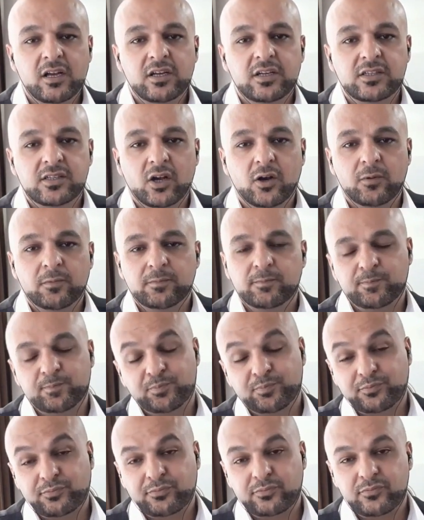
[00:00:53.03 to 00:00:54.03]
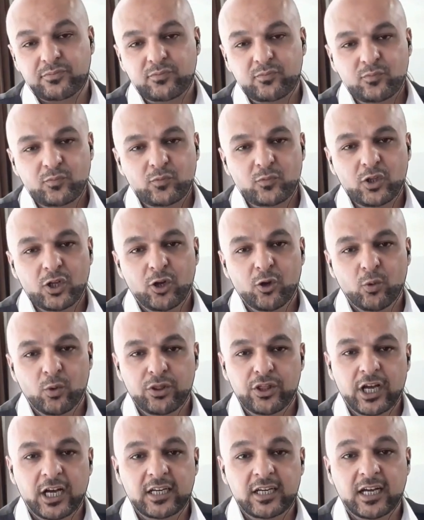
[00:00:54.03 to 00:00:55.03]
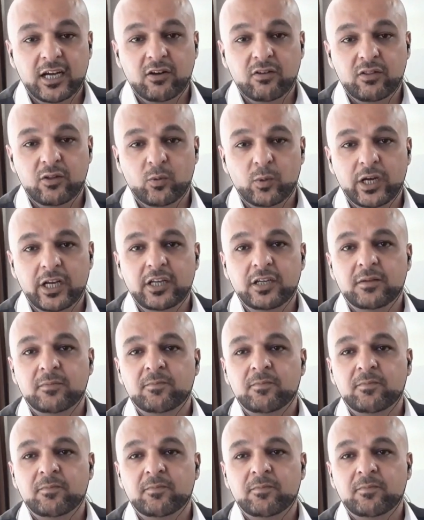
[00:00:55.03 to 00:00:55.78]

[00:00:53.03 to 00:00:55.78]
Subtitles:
So, with that out of the way,